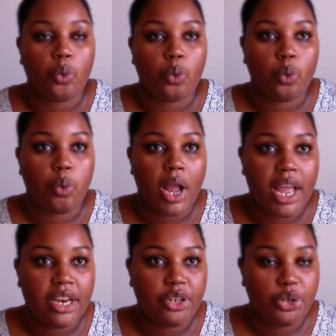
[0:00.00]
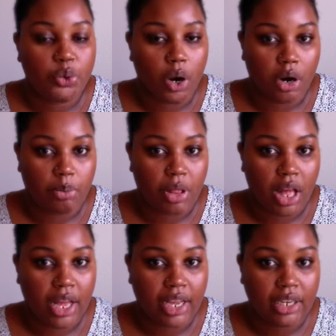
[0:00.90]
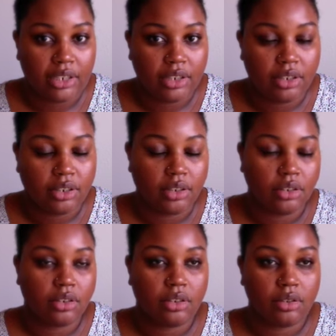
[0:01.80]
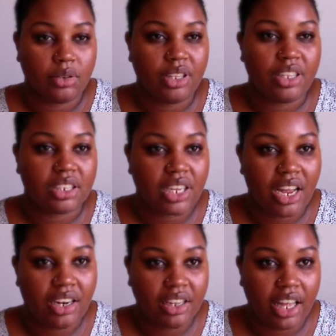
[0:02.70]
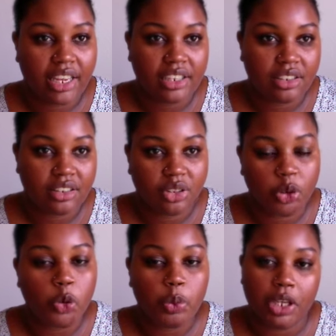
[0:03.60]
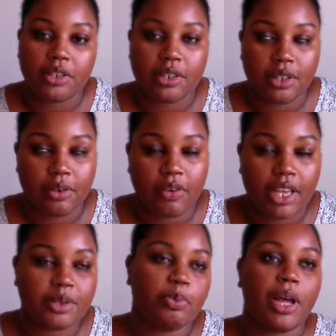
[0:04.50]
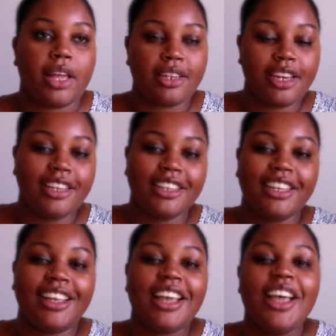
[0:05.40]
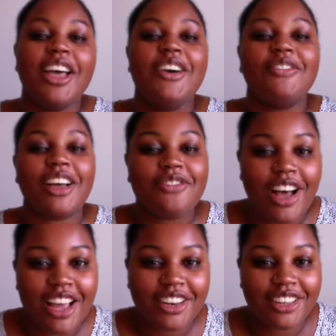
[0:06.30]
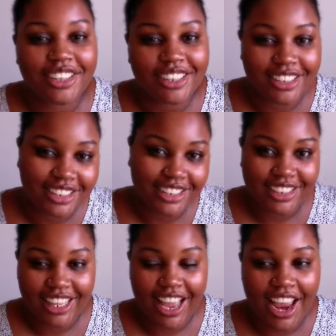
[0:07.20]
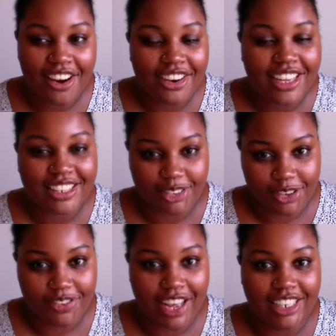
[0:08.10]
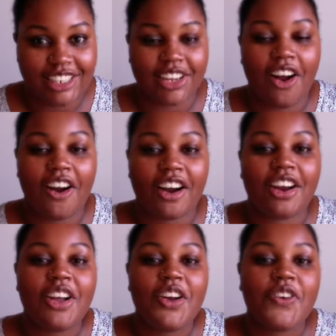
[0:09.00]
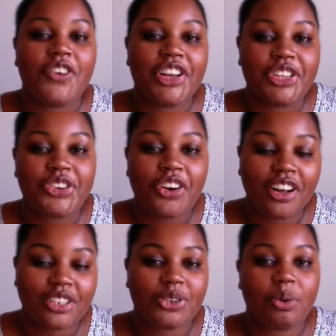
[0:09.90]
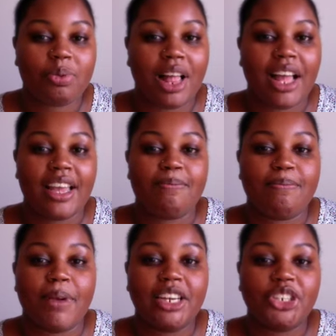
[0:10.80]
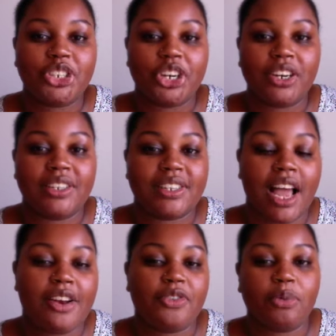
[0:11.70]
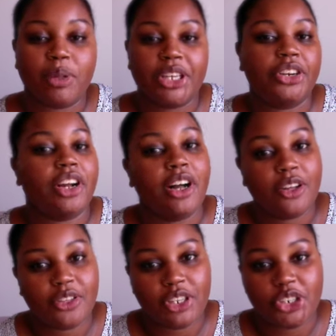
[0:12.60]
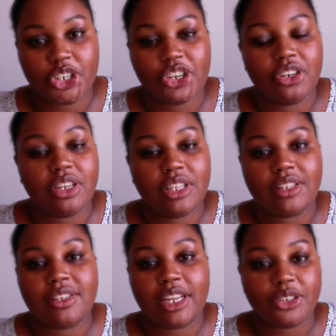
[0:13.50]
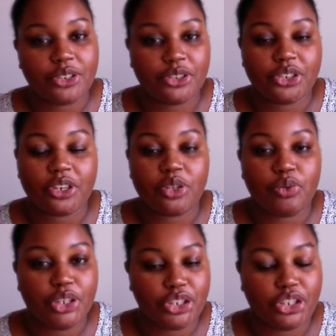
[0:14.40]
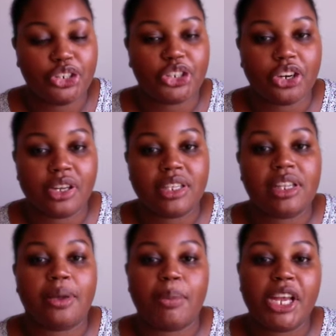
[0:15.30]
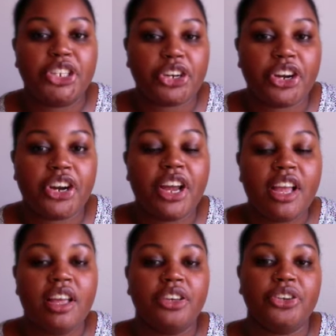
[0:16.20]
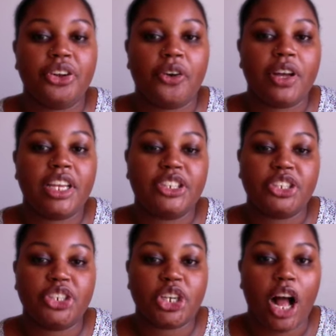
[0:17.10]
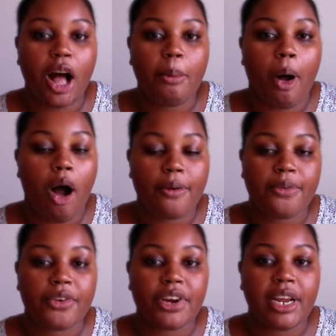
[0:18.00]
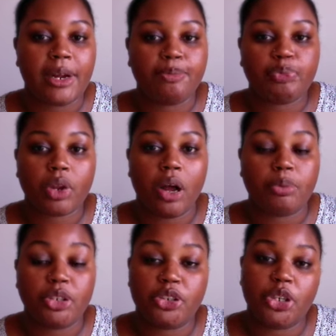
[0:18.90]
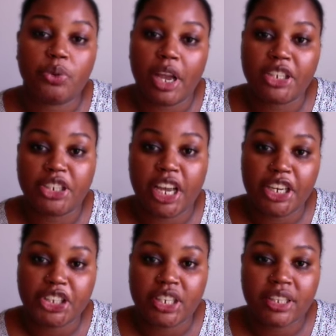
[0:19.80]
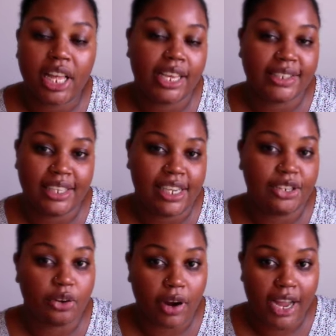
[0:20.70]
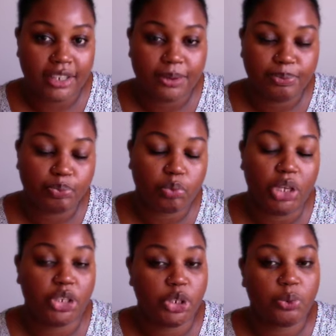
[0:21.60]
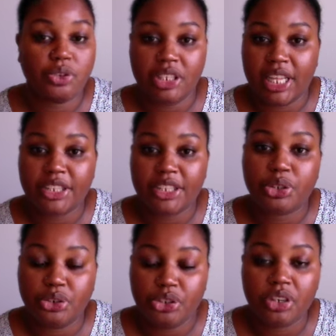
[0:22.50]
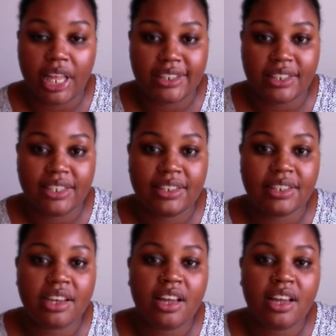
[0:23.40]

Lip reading: when you are applying, well, it's kind of like two pieces of advice, but my final areas of advice are, when you are also applying, make sure, aside from like your health insurance, dental insurance, vision insurance, like make sure, is the job offering continuing education like CE Direct, because you will need that to renew your license.